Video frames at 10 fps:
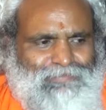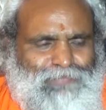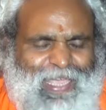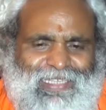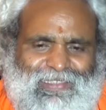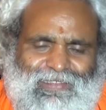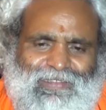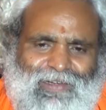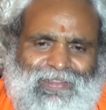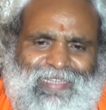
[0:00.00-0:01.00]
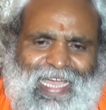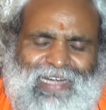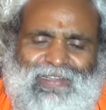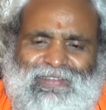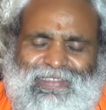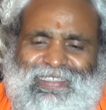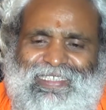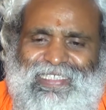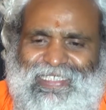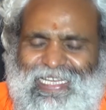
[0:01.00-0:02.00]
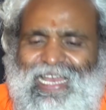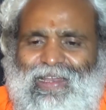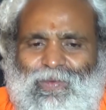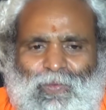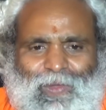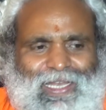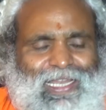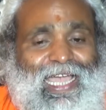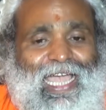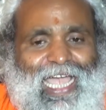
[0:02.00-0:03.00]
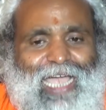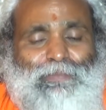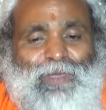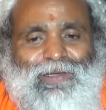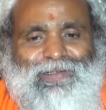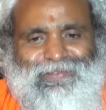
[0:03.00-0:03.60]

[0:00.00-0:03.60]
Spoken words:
based on that the crystal will appear.